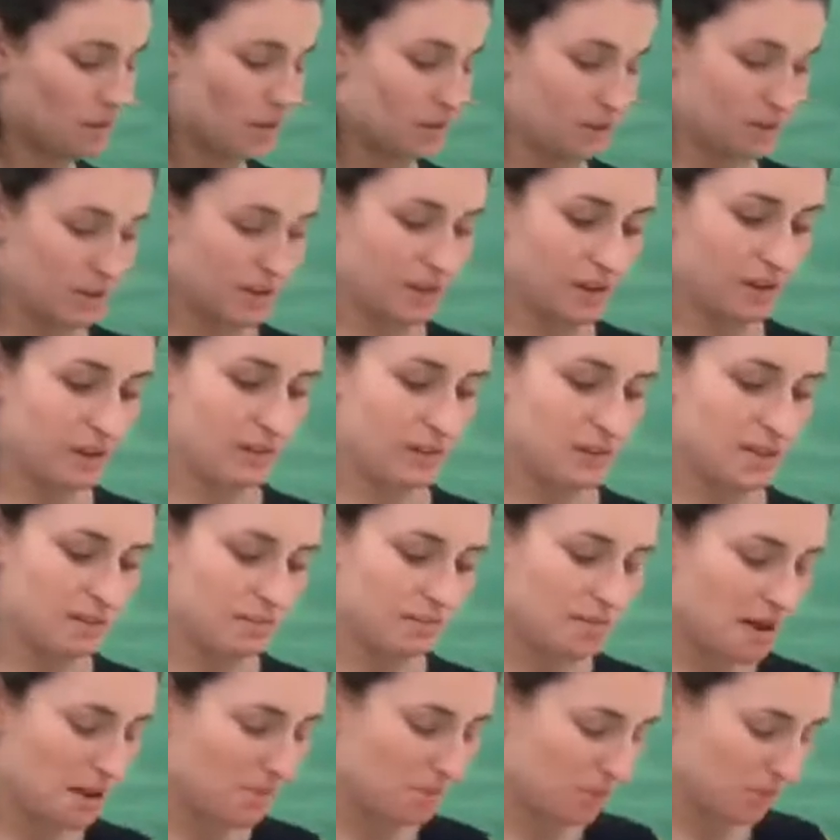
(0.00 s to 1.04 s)
So
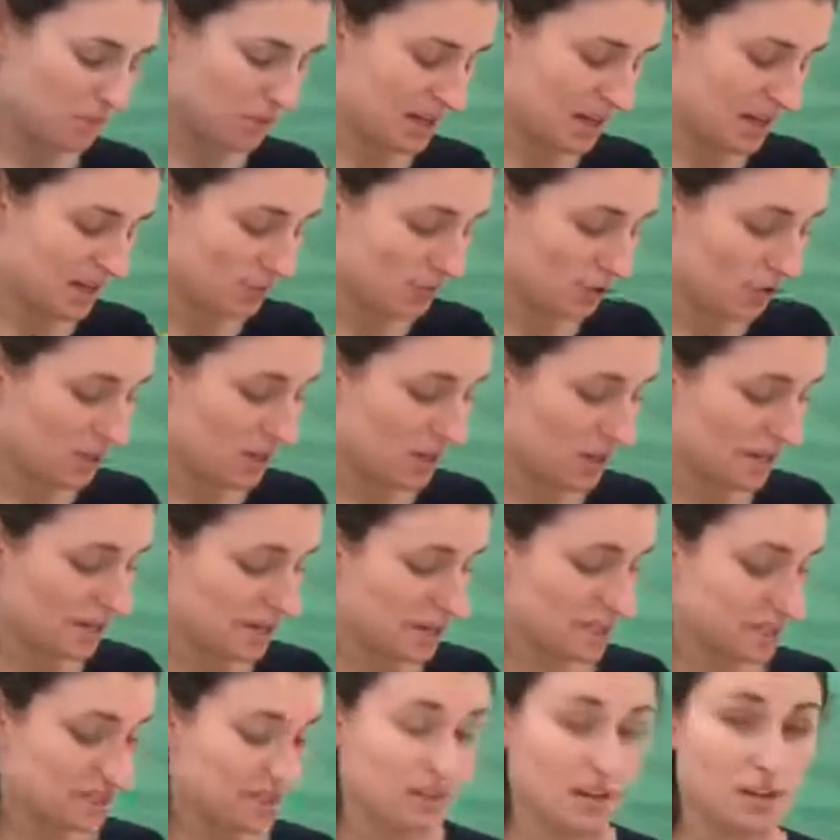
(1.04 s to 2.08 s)
sometimes when I draw, I
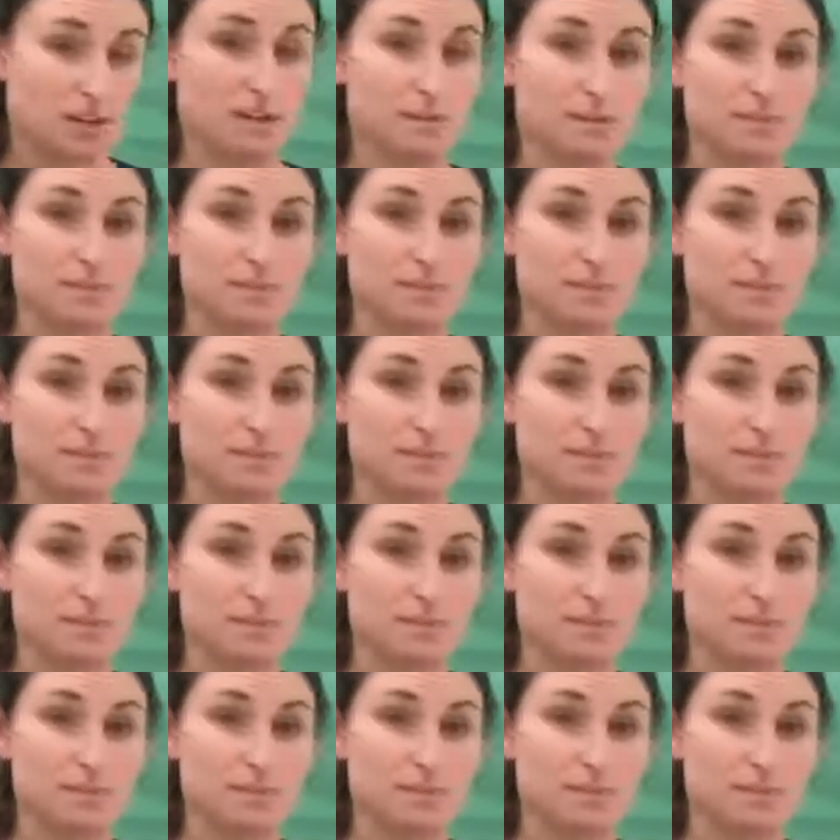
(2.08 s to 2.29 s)
just go